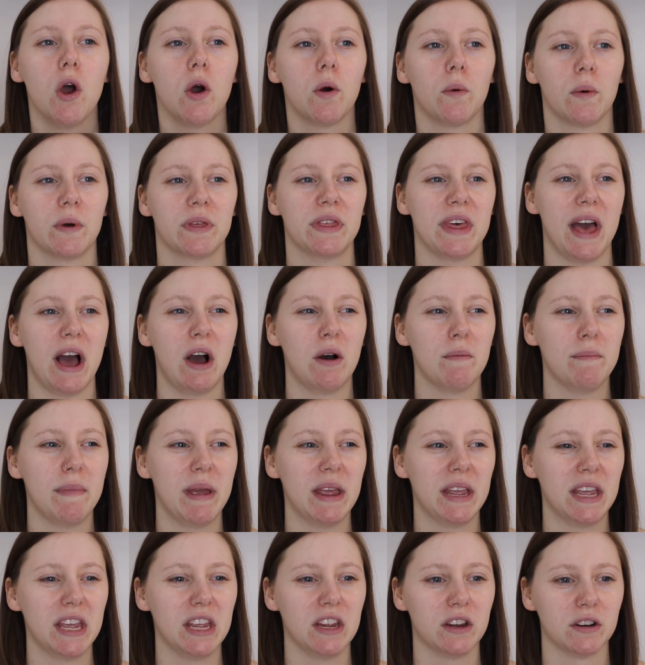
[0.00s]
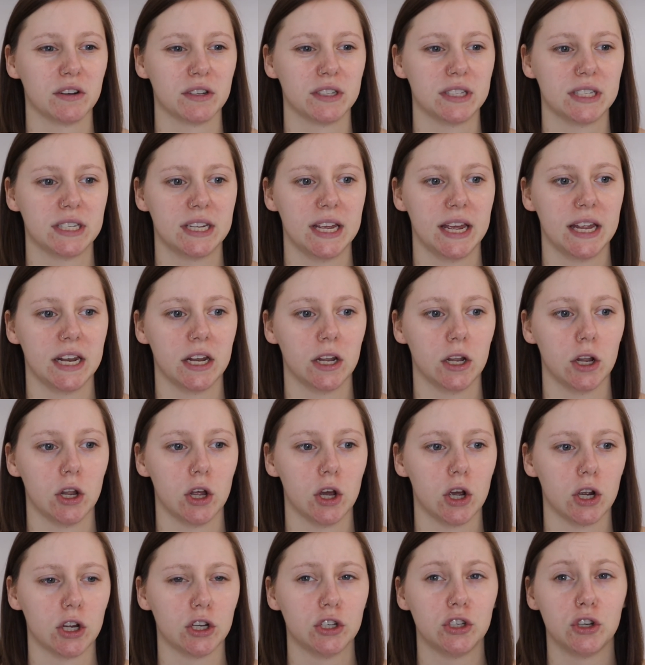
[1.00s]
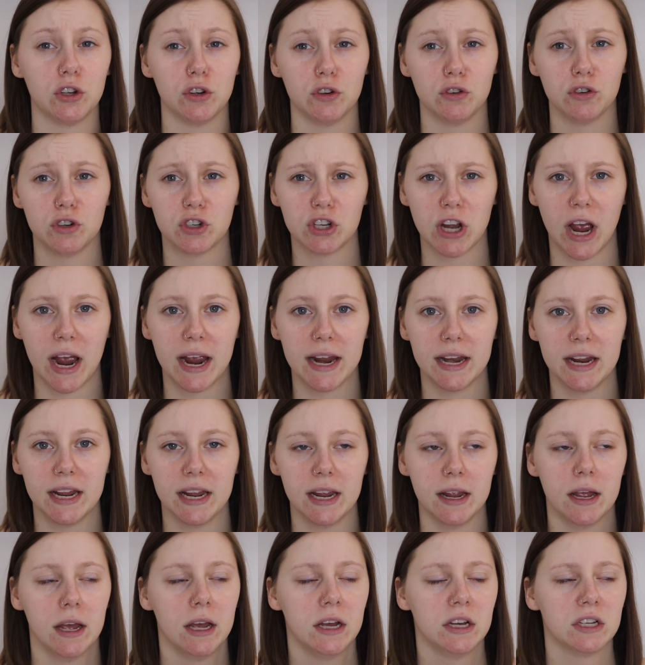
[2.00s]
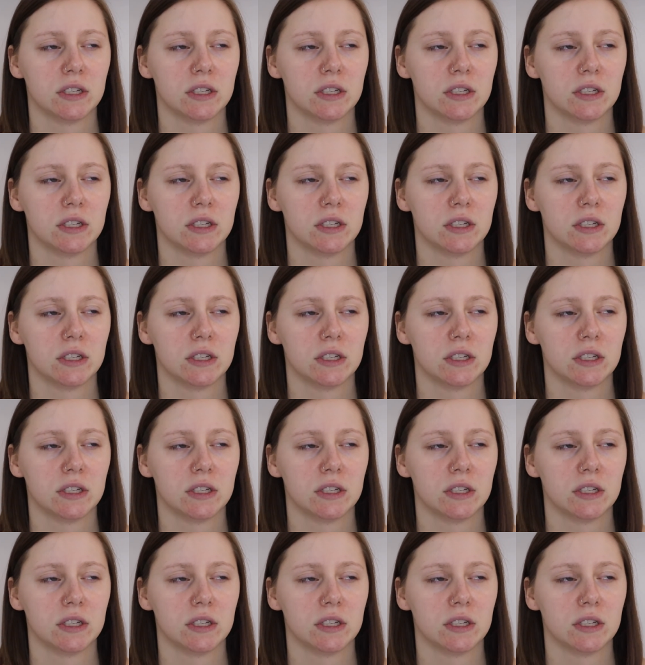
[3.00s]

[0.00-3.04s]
without making your skin look too shiny,